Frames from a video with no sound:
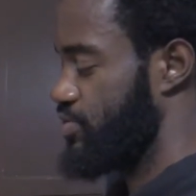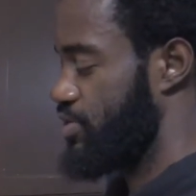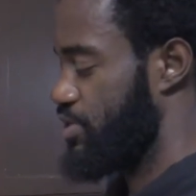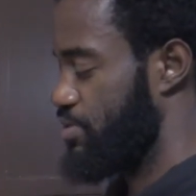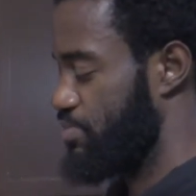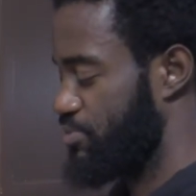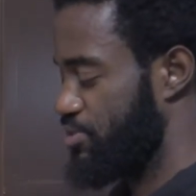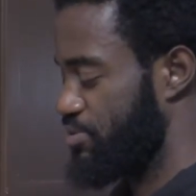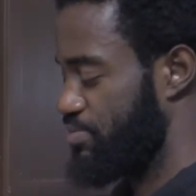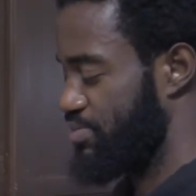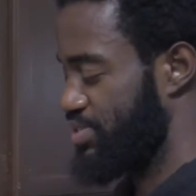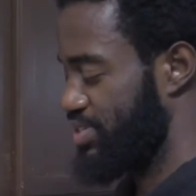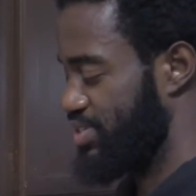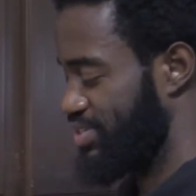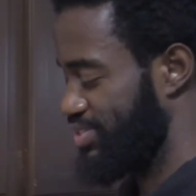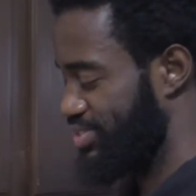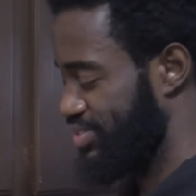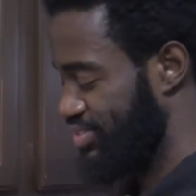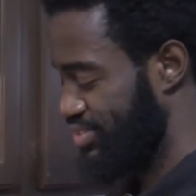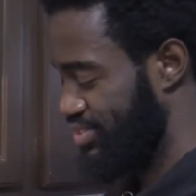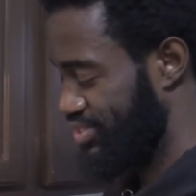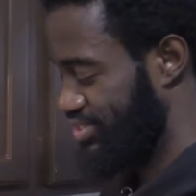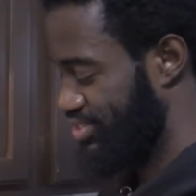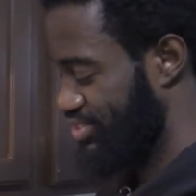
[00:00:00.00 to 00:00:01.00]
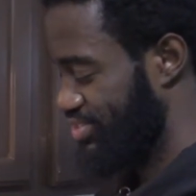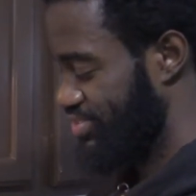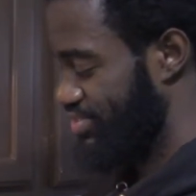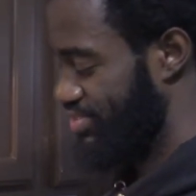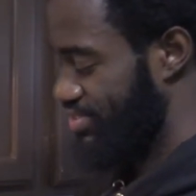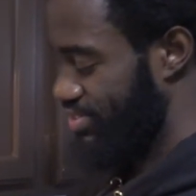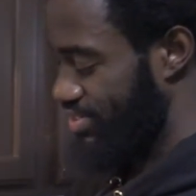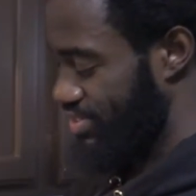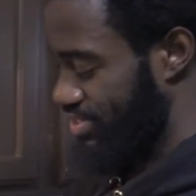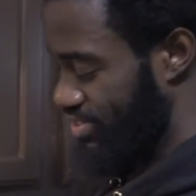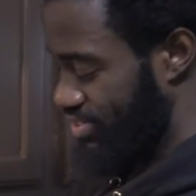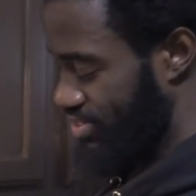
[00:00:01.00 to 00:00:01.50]
cups of beans.
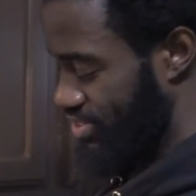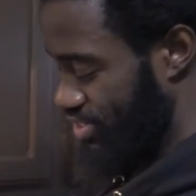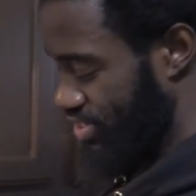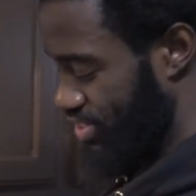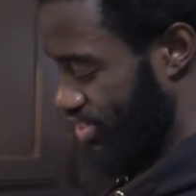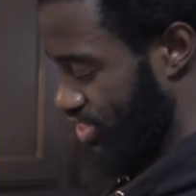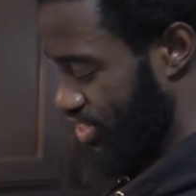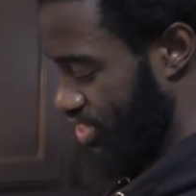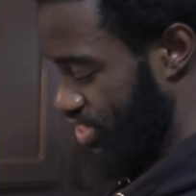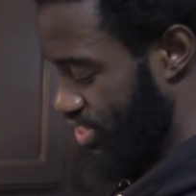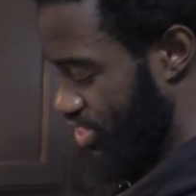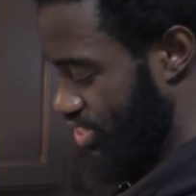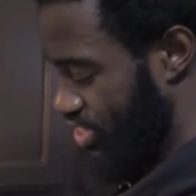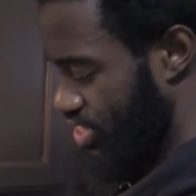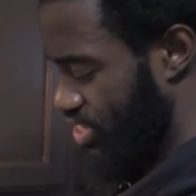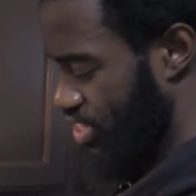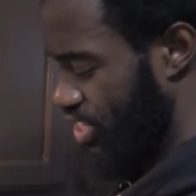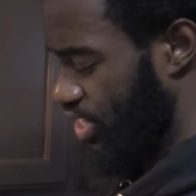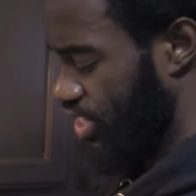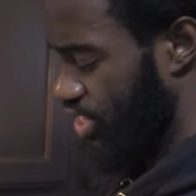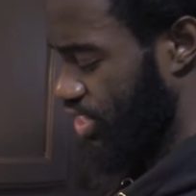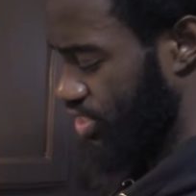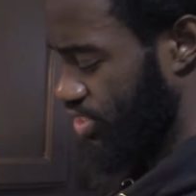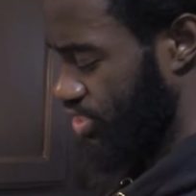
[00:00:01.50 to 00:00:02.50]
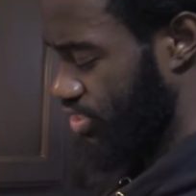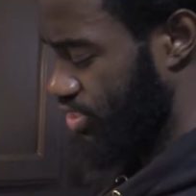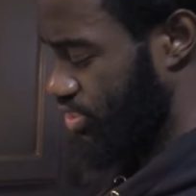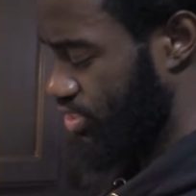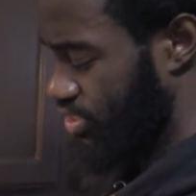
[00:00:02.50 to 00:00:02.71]
I did not